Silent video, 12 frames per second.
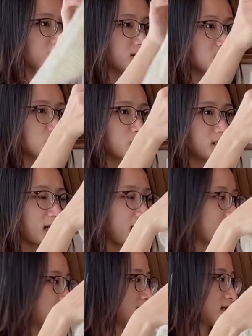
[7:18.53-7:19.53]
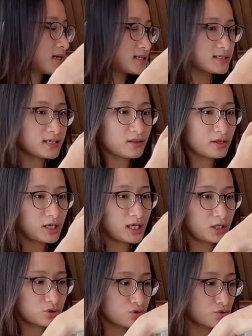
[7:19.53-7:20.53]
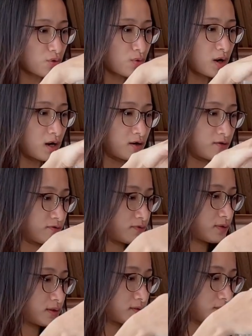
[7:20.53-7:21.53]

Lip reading: This one, I think it's in the intro of